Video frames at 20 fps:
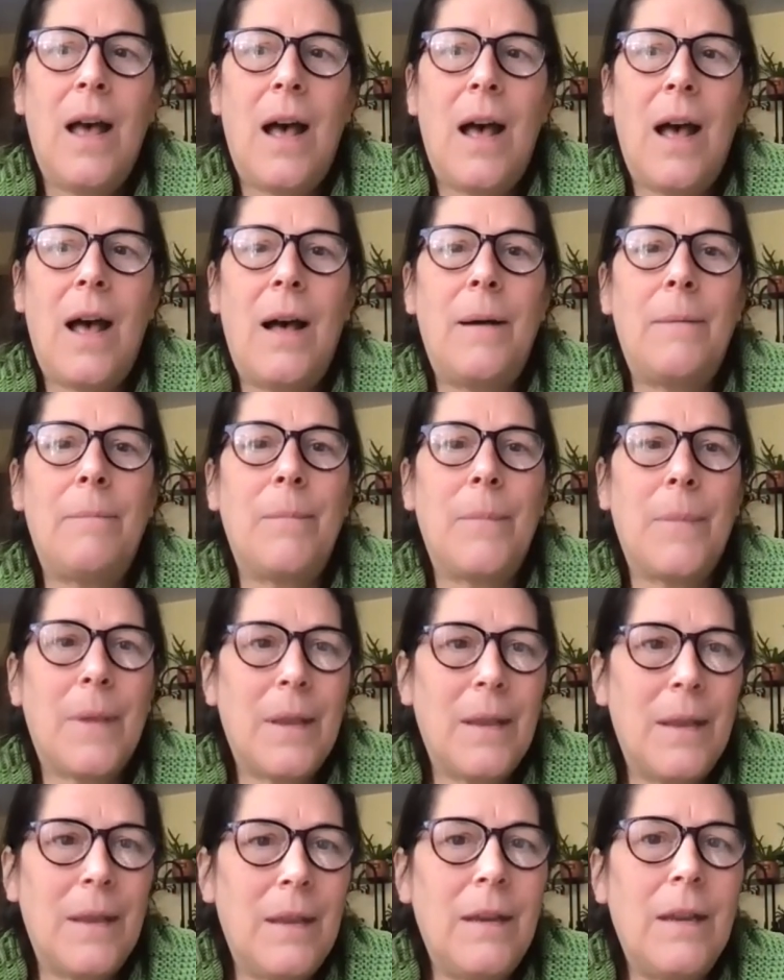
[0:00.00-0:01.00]
Um,
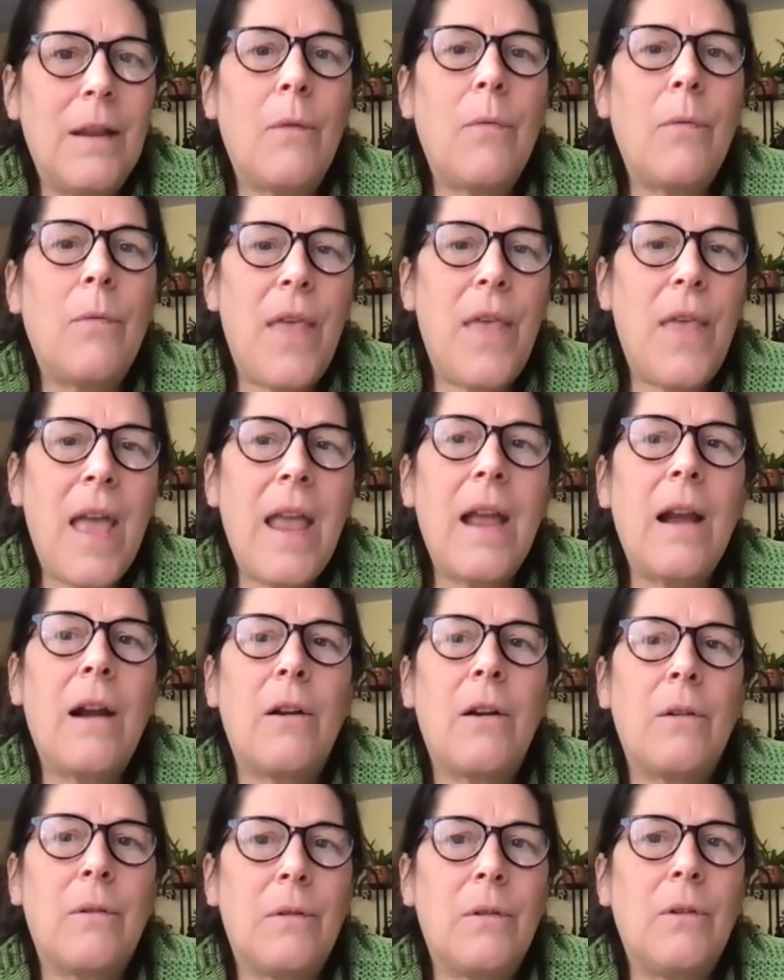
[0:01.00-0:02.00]
you know, they
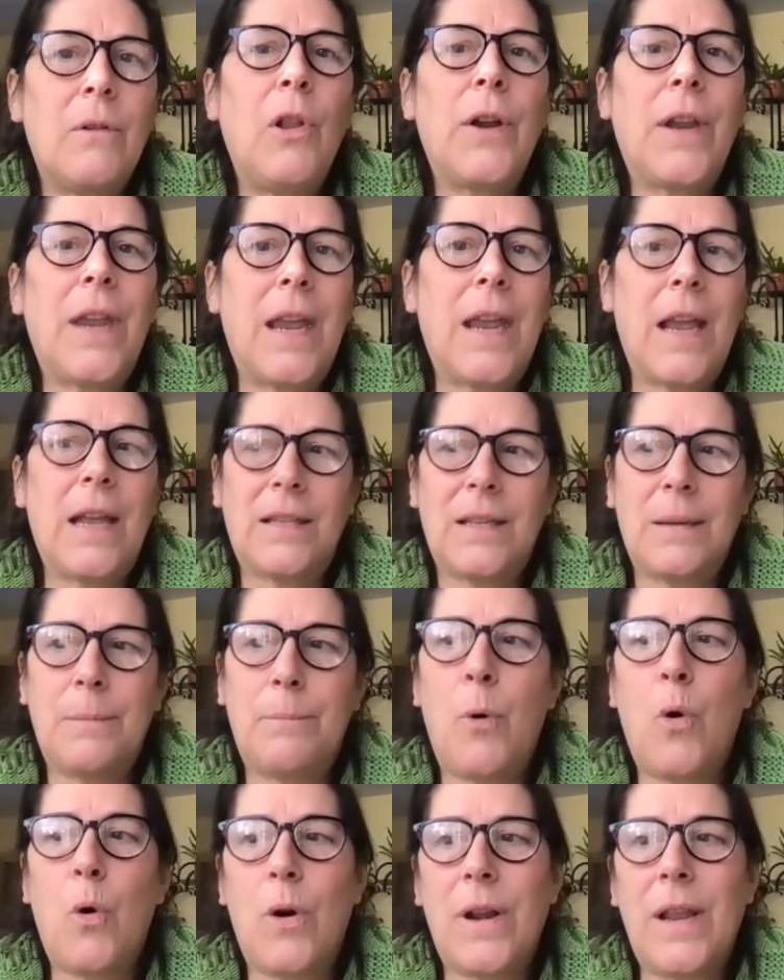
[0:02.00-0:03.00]
are looking at
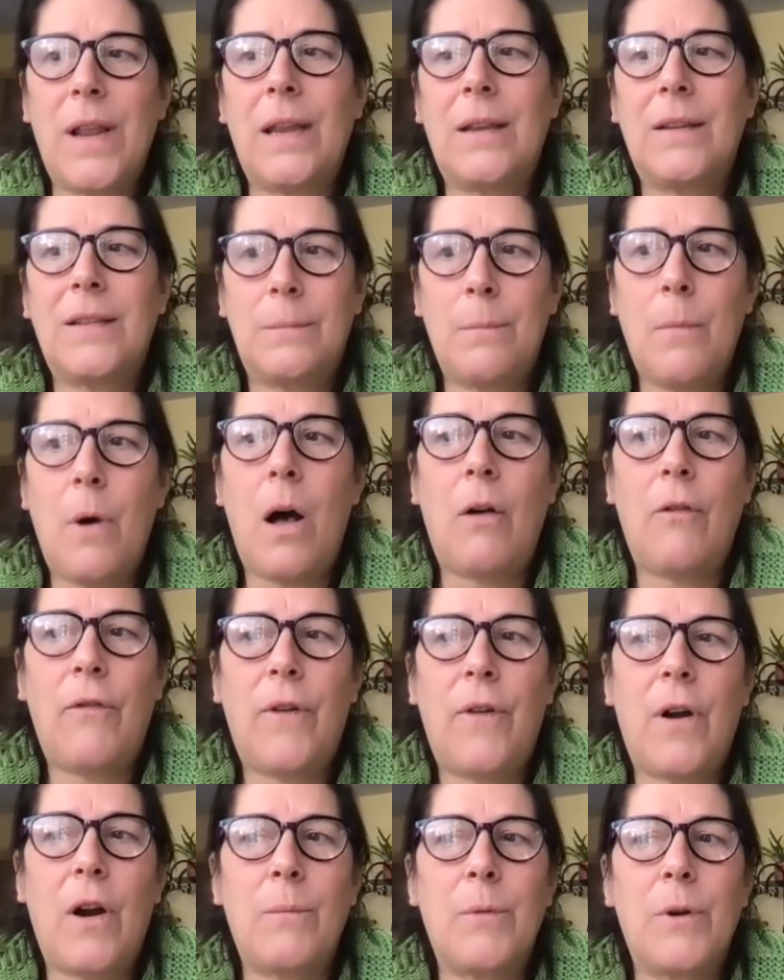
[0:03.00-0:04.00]
supporting small
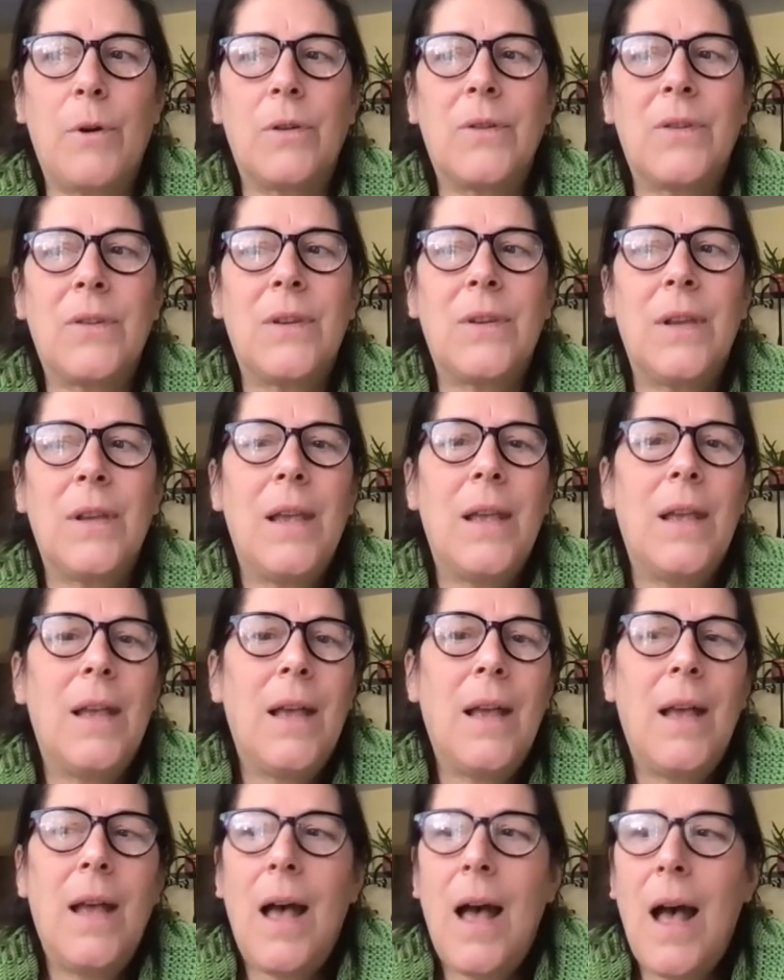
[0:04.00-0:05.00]
farmers.
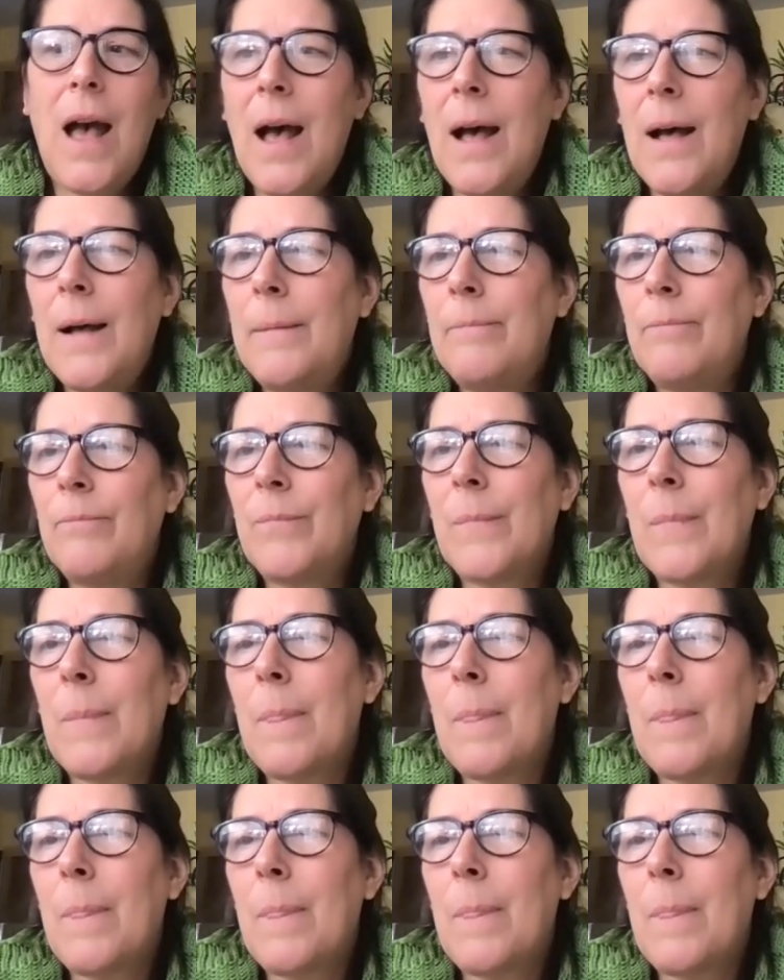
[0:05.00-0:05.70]
Um,